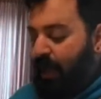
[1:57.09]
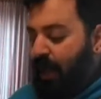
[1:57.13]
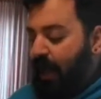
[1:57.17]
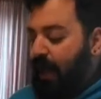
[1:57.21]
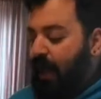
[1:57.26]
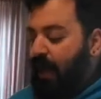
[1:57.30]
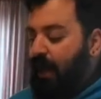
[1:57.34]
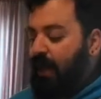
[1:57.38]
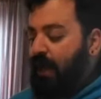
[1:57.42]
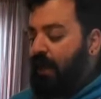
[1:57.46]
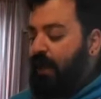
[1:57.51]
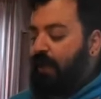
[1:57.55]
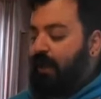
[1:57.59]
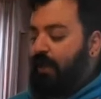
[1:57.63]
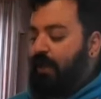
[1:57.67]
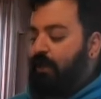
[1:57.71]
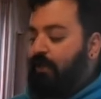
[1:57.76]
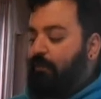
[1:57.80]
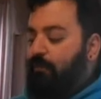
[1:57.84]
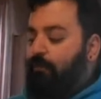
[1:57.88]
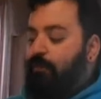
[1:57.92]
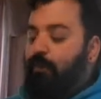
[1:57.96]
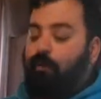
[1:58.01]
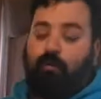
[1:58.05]

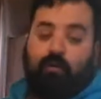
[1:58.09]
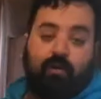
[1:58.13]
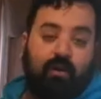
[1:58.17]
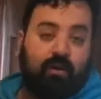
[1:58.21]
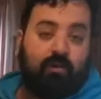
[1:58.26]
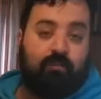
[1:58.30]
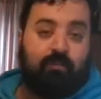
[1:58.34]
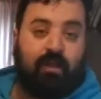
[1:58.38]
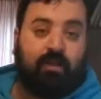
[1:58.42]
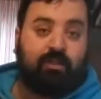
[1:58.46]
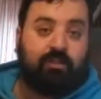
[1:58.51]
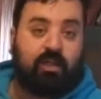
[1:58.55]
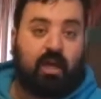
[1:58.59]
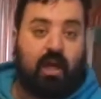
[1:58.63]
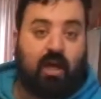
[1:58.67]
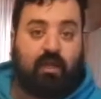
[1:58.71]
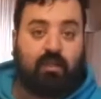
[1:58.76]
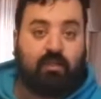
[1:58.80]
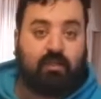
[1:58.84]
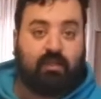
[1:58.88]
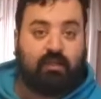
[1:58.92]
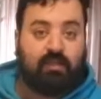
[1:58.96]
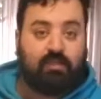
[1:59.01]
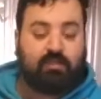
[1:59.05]
I poured in my
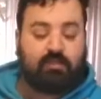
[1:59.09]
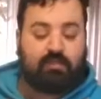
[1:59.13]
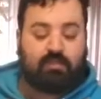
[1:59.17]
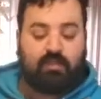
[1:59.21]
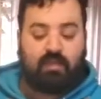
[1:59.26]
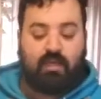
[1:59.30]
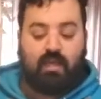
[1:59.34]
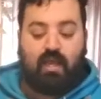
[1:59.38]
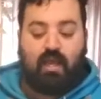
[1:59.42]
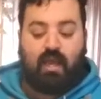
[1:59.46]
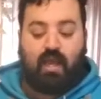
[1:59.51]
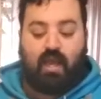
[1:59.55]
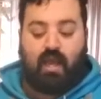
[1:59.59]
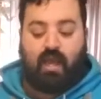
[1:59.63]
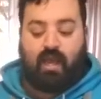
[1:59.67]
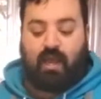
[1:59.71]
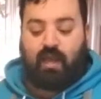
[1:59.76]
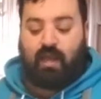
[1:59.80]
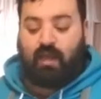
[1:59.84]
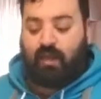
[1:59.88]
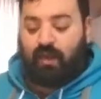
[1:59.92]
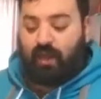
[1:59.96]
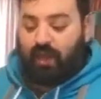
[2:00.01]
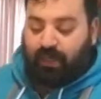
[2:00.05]
chocolate
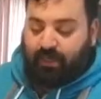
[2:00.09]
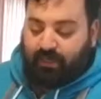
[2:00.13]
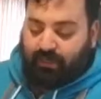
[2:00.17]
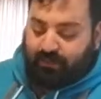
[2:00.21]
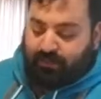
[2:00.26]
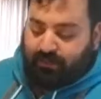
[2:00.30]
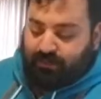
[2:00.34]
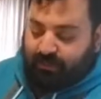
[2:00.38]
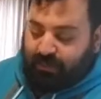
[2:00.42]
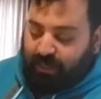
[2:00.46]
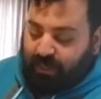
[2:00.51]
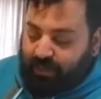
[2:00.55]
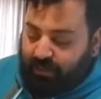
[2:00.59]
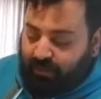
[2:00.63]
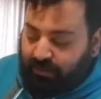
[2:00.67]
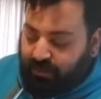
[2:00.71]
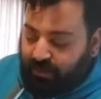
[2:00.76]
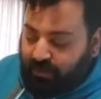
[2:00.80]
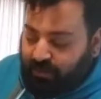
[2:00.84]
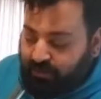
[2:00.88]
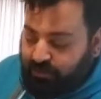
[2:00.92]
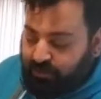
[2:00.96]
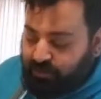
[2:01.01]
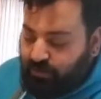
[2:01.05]
and I set the
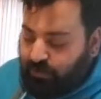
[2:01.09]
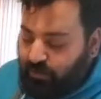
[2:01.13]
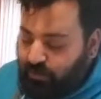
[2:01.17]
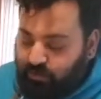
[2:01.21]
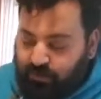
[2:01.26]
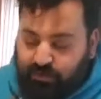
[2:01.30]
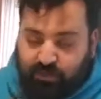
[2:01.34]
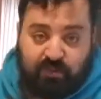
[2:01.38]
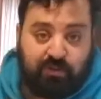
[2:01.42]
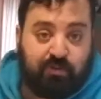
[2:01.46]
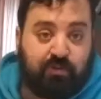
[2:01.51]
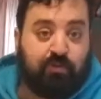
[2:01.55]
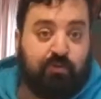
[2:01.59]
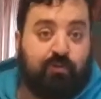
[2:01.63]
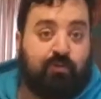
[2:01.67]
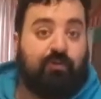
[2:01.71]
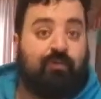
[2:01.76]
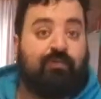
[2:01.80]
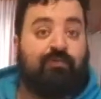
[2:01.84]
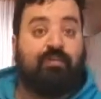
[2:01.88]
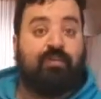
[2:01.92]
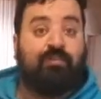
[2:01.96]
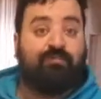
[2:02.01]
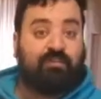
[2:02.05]
controls to
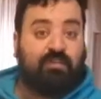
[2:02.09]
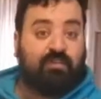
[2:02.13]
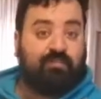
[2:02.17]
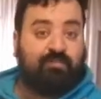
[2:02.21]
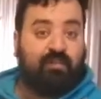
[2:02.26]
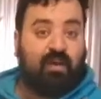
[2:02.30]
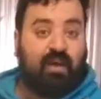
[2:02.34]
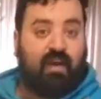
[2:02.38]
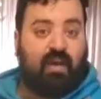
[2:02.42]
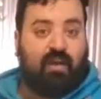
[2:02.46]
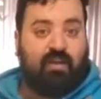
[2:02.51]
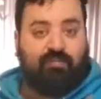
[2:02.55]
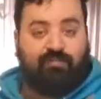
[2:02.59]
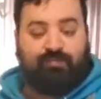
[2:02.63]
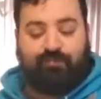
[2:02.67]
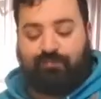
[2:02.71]
55.